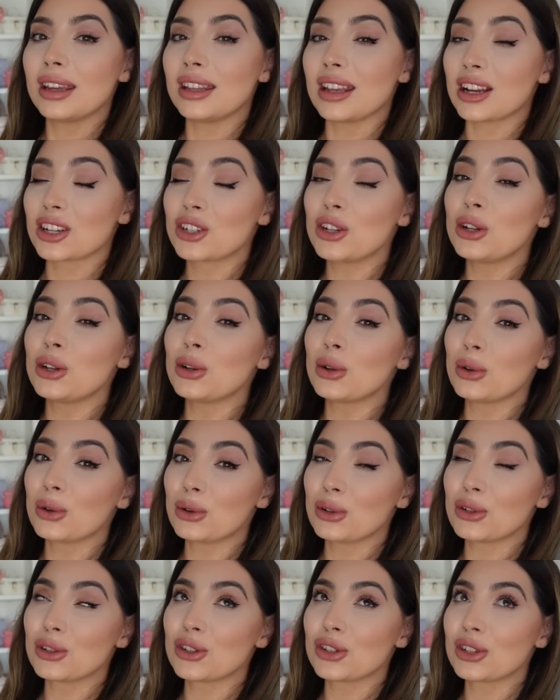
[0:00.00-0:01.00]
It actually
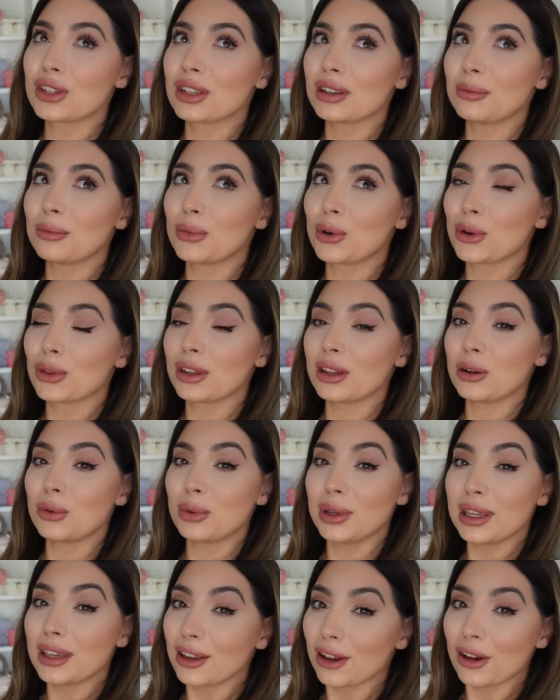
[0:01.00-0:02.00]
launched more than a
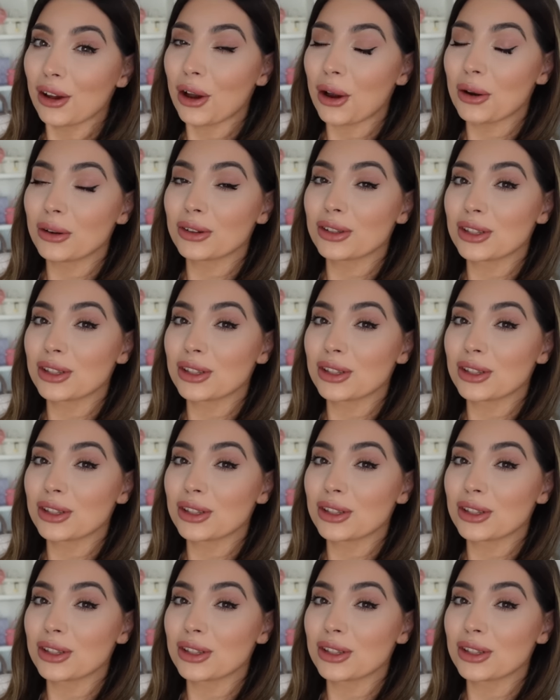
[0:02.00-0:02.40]
week ago,